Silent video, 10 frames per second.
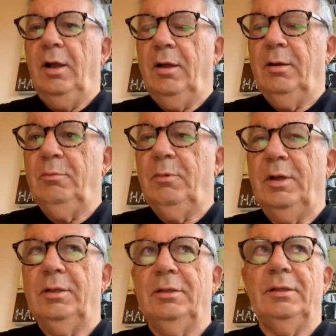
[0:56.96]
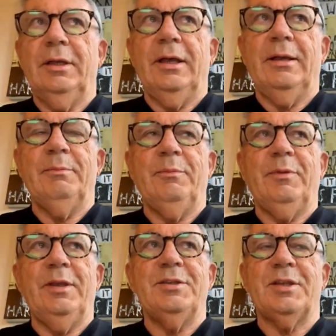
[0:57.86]
Uh, well, um,
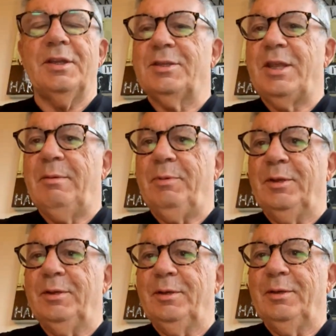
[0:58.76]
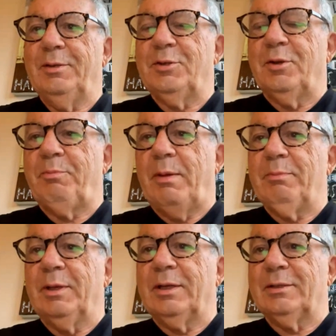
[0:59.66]
these things happen in sort of
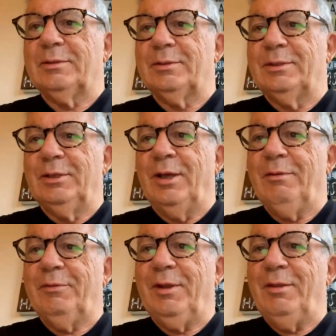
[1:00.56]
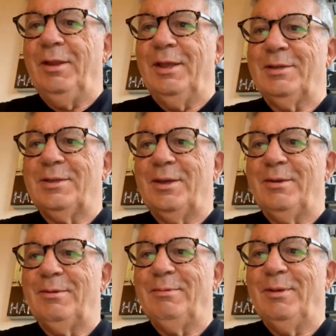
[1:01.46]
public life, don't they?
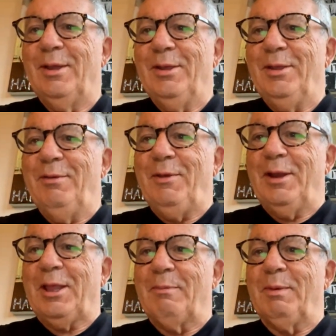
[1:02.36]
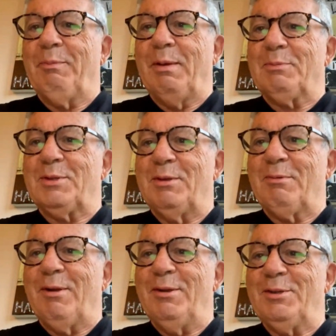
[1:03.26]
So you've had a couple of bumps in
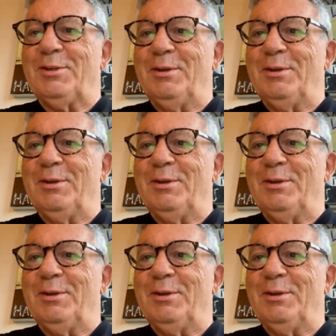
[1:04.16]
the road